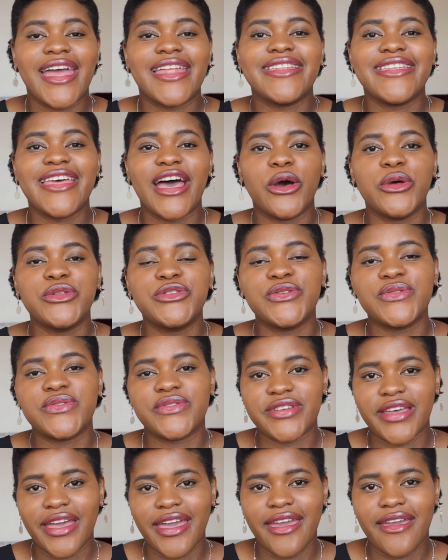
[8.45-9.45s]
Now
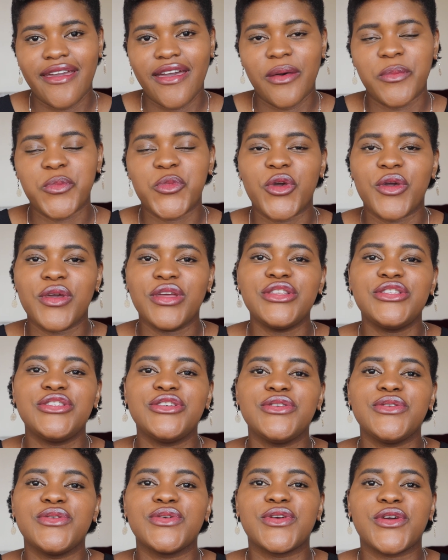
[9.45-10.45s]
today I'm going
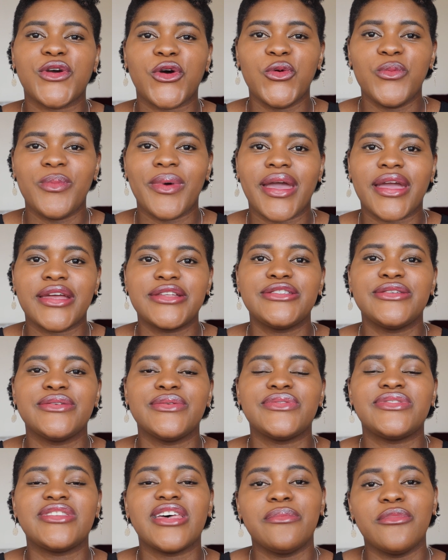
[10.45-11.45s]
to go back
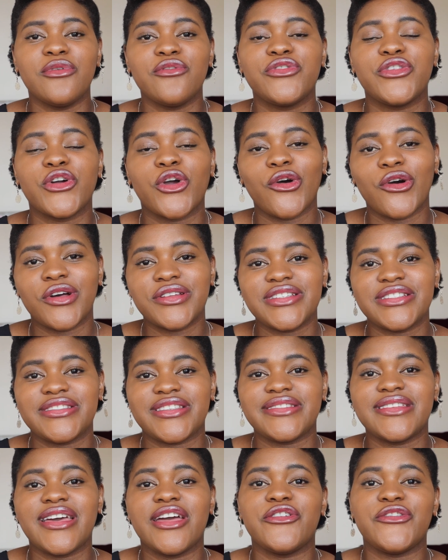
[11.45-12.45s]
to some of the content
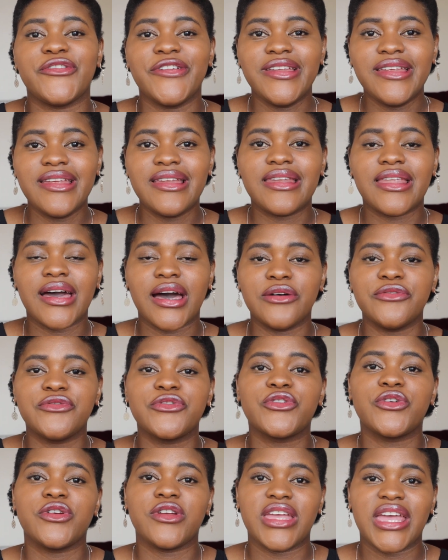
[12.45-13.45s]
that I really love
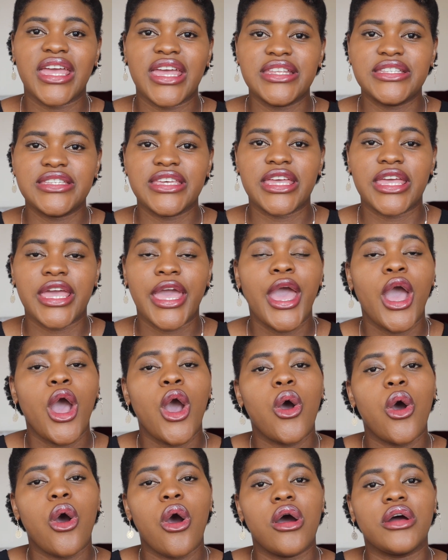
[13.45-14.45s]
creating
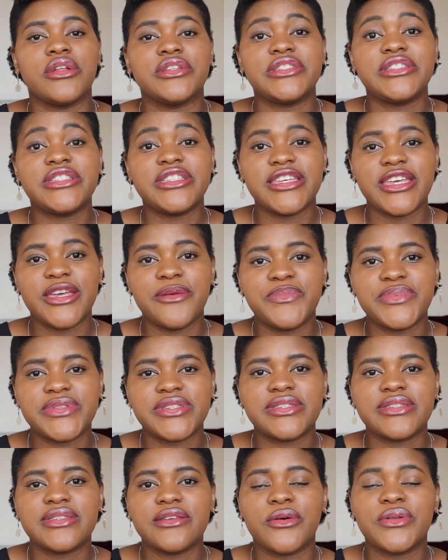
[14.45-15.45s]
on
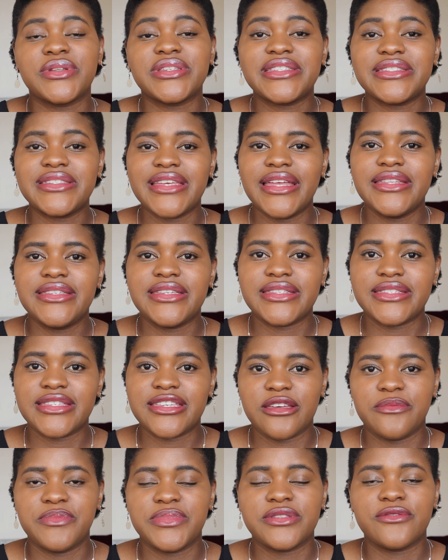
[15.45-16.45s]
tips, on study
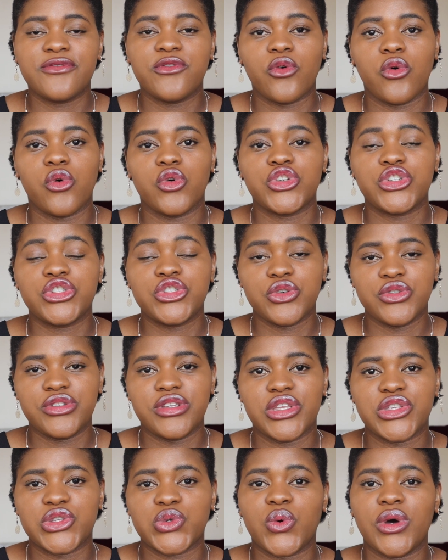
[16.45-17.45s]
tips for
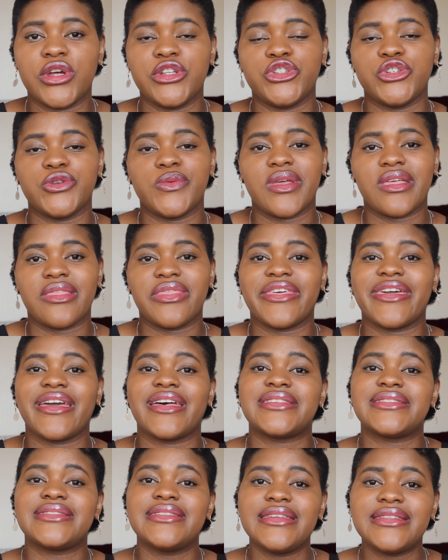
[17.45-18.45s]
students who are doing
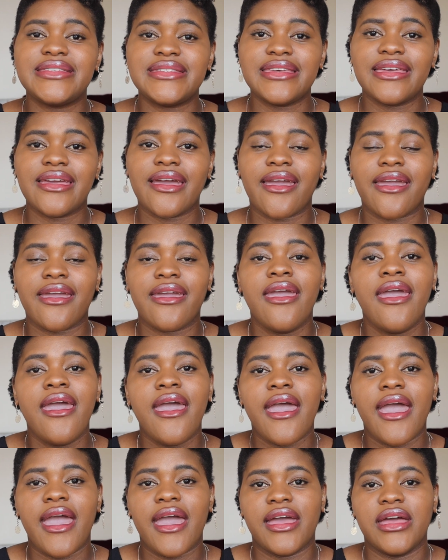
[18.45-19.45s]
their CTA
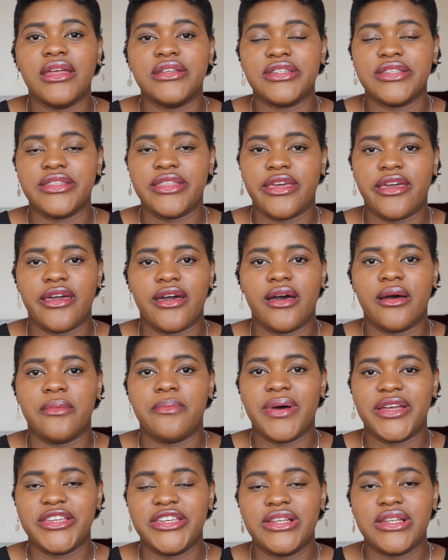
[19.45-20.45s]
and their
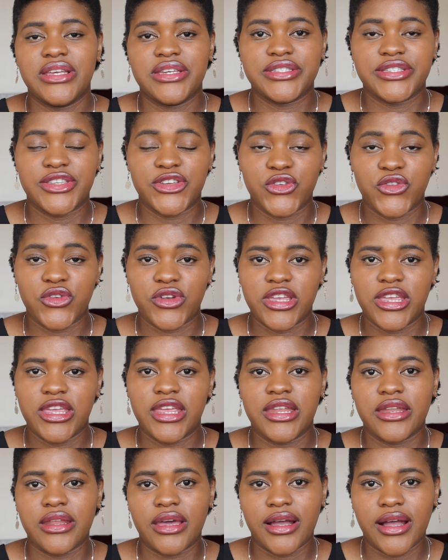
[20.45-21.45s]
bachelor's degree
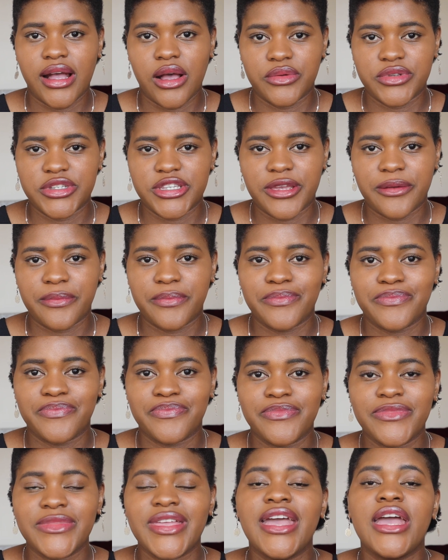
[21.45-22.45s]
in accounting.
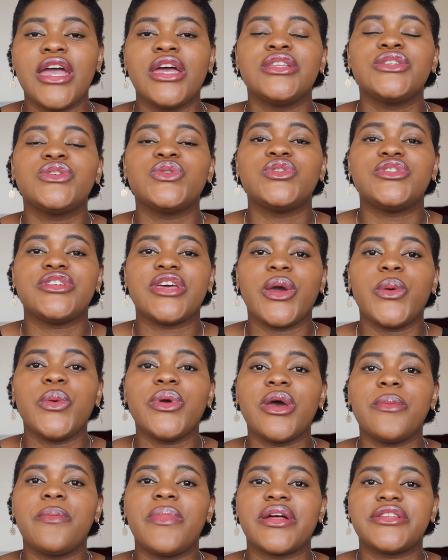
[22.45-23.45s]
Today
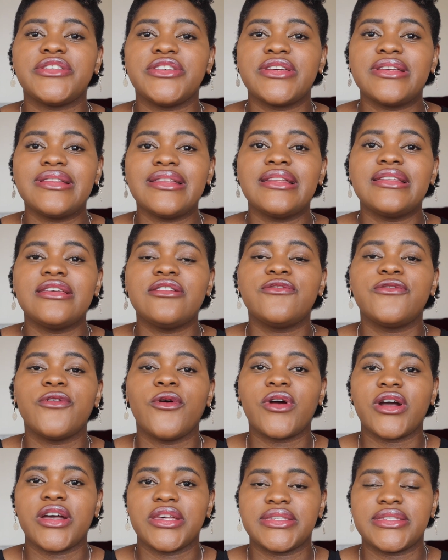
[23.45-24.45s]
we are particularly
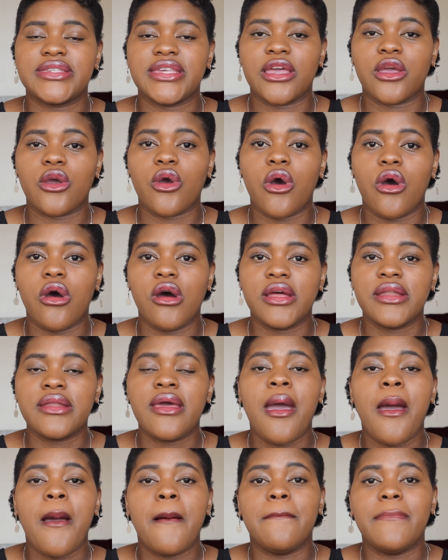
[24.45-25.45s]
focusing on
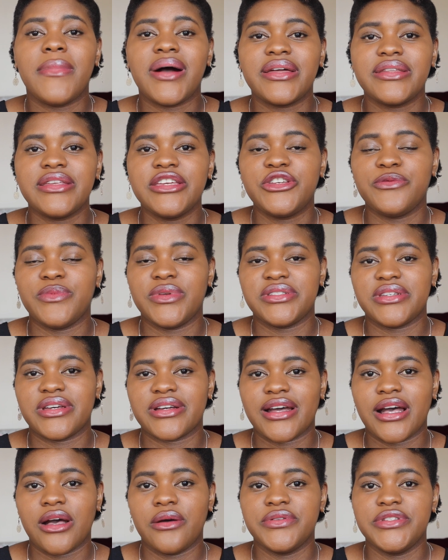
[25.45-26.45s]
management
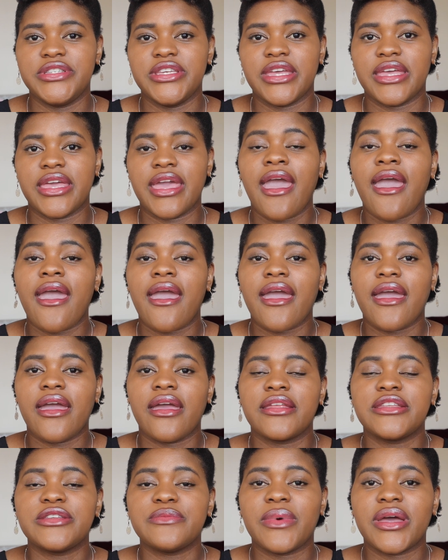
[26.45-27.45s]
accounting
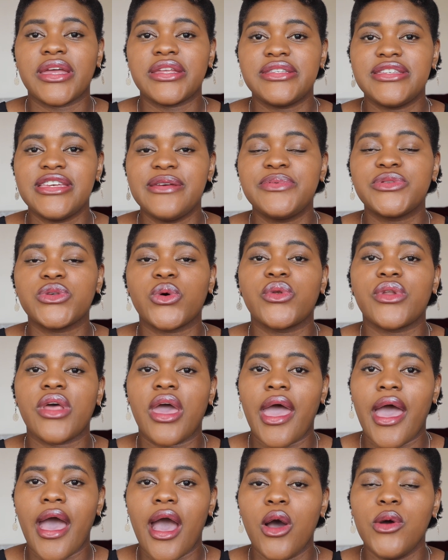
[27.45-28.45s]
and my tips on
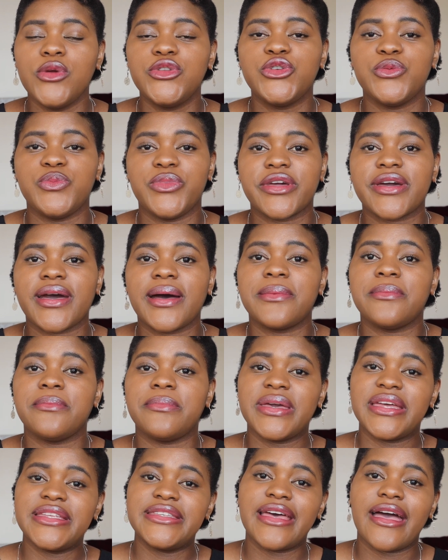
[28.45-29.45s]
how to become
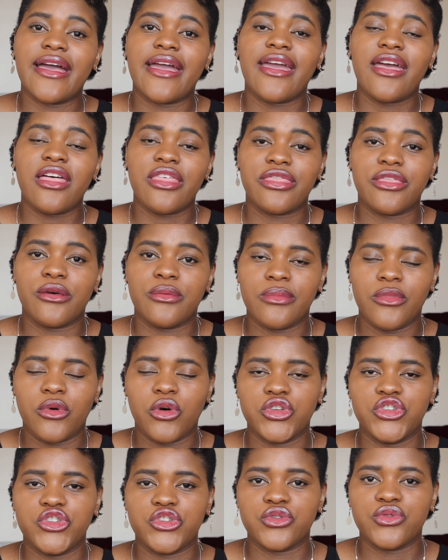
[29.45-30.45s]
better at the
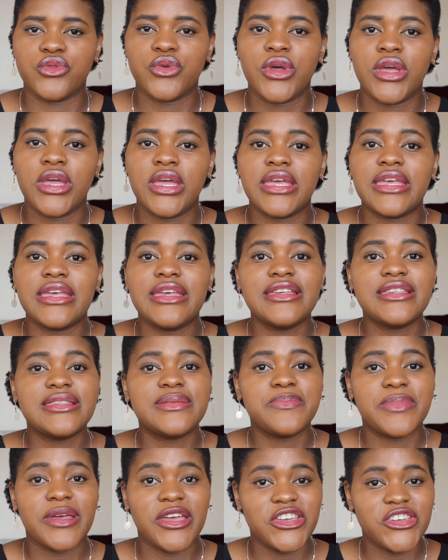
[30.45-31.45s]
module
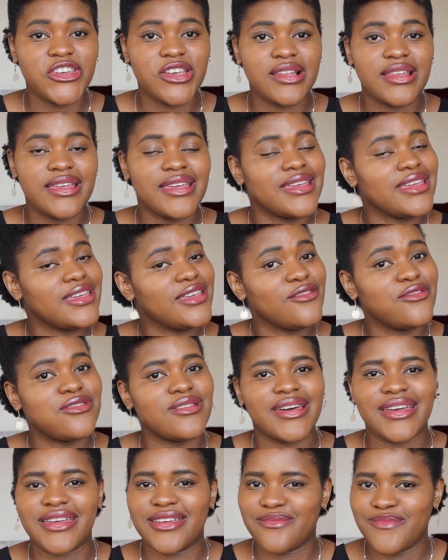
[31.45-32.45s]
especially if
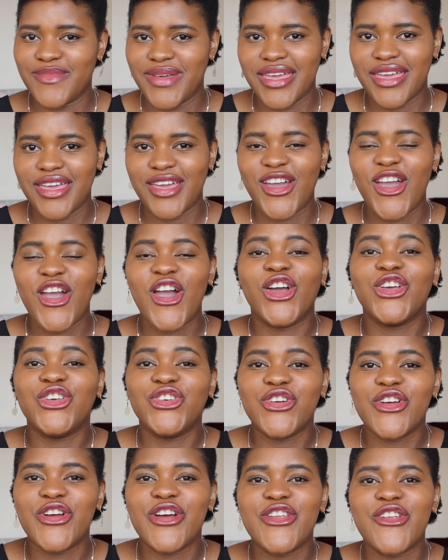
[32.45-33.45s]
like me
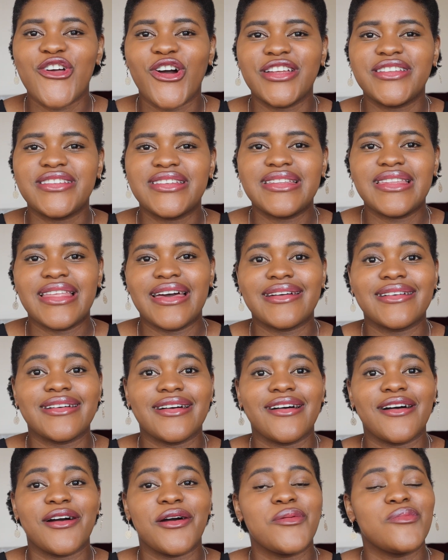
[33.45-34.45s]
you're not like
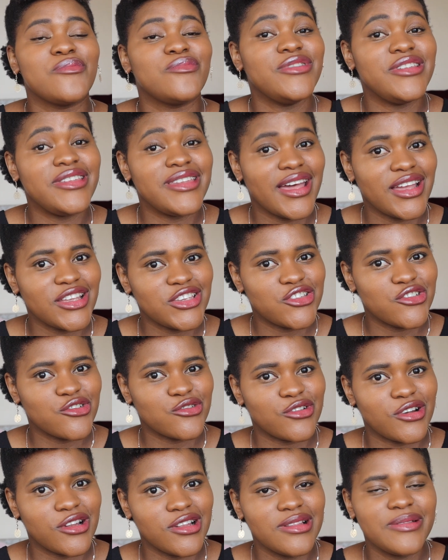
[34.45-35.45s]
a
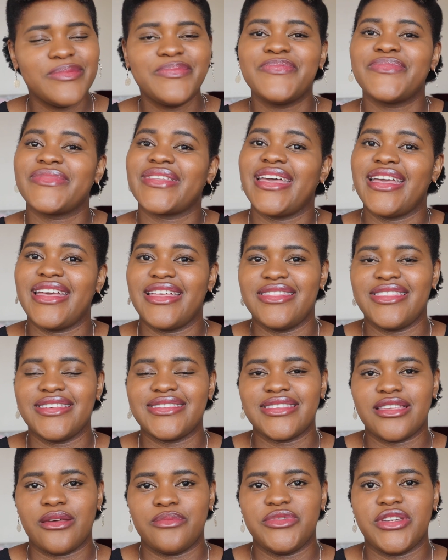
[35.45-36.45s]
natural at the
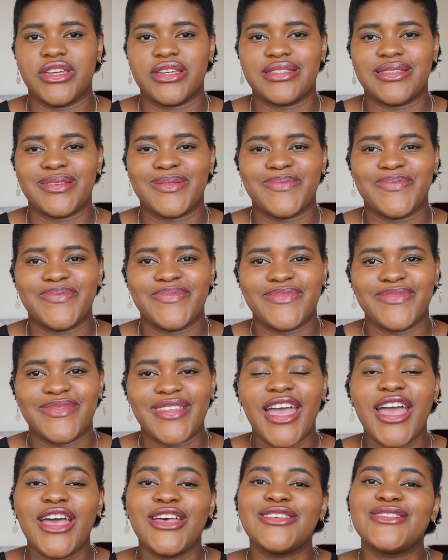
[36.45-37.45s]
subject.
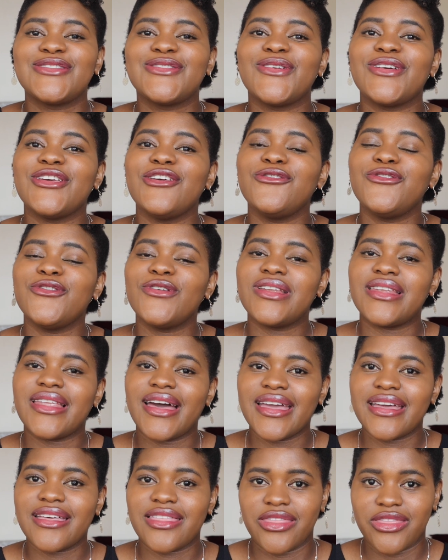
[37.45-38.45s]
So if you
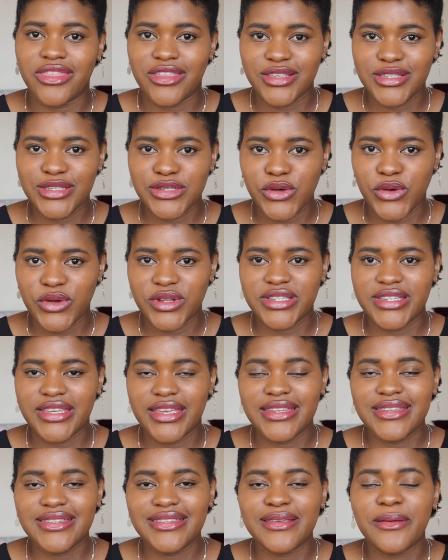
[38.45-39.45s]
like this
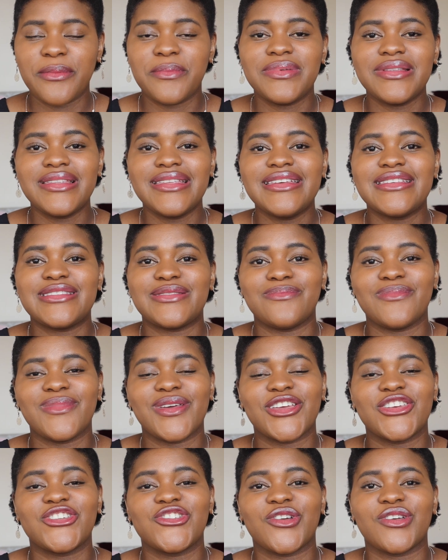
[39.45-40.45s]
content please
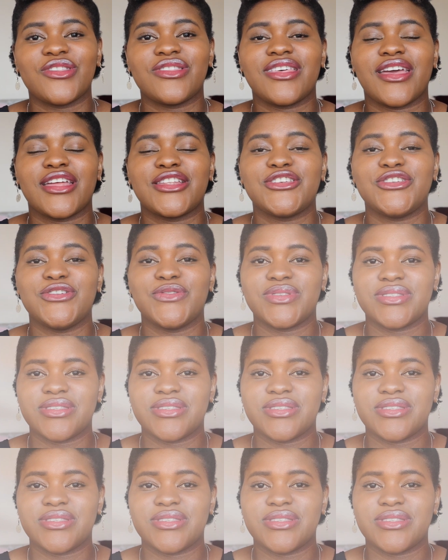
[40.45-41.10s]
make sure that you